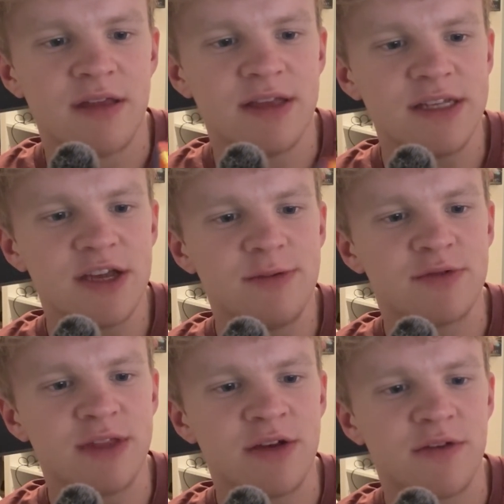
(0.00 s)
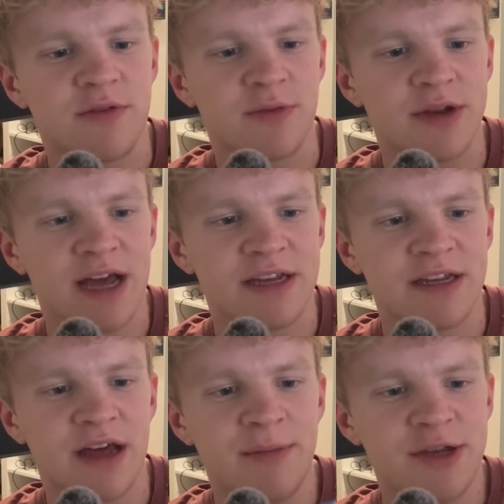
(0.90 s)
This cube is really good for
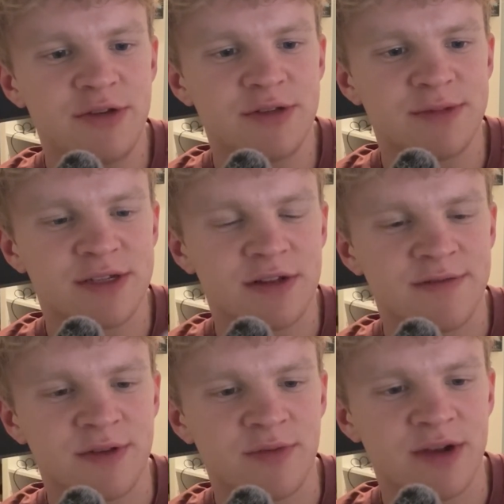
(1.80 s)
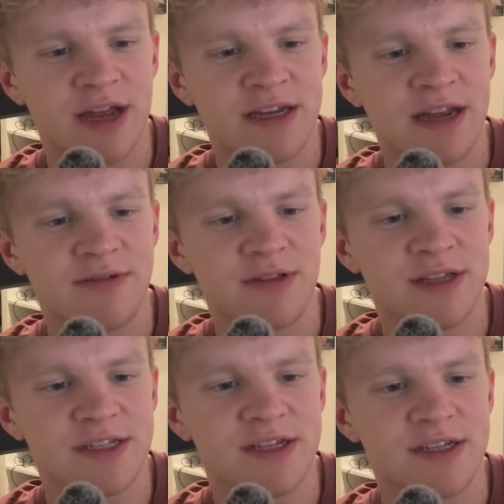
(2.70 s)
one-handed. I might do some solves on one-handed after
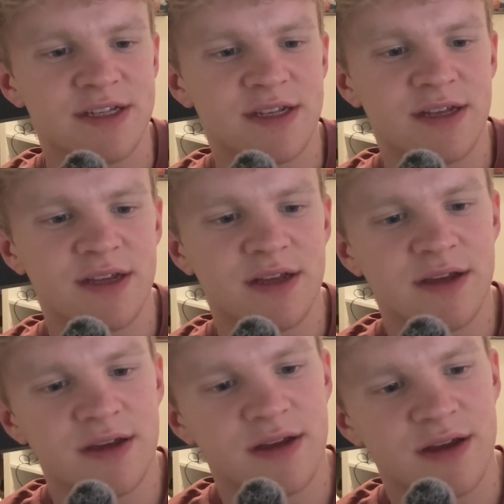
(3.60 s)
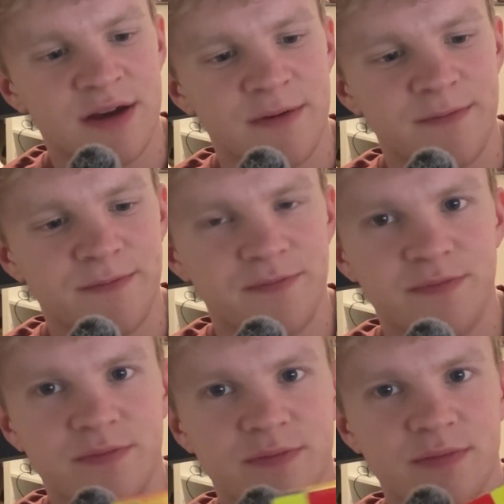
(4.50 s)
this because, oh
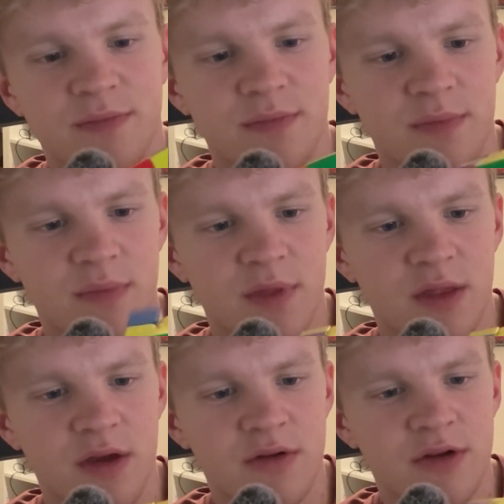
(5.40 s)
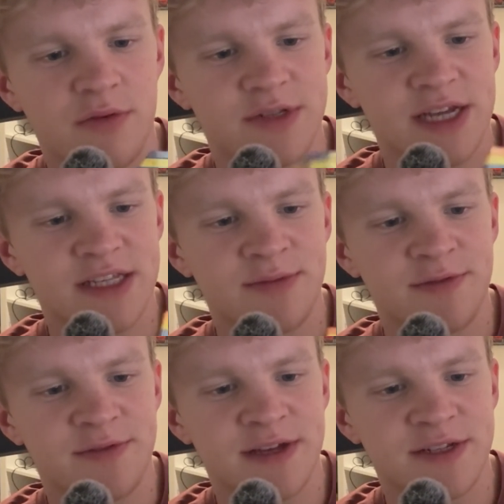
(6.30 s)
no, sexy
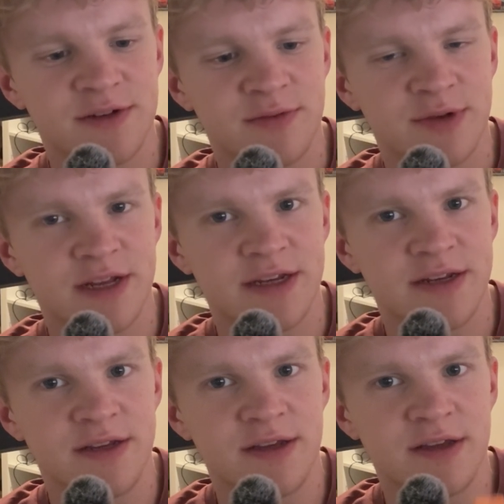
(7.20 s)
moves faster on one-handed.